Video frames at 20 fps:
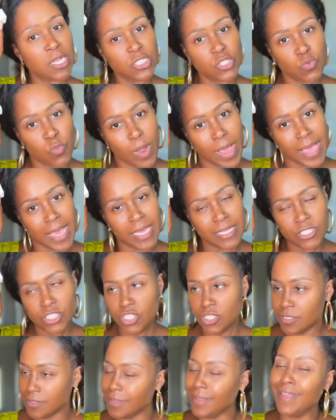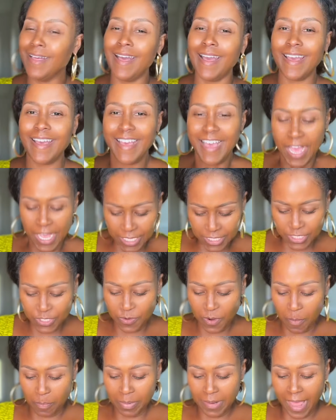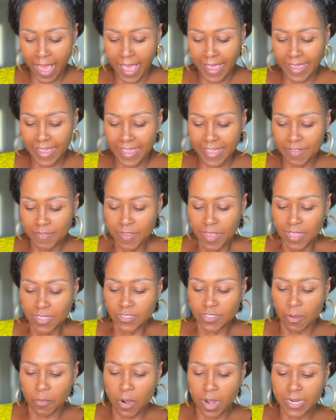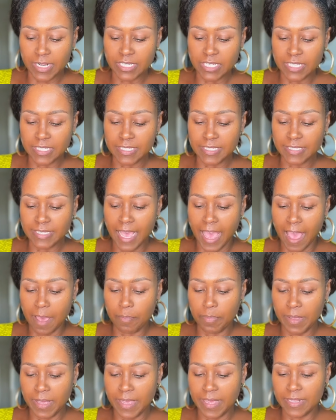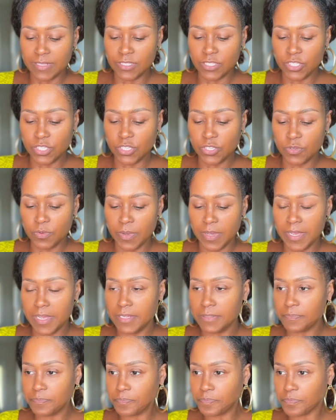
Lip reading: wedge to apply it. So I'm going to just tap into it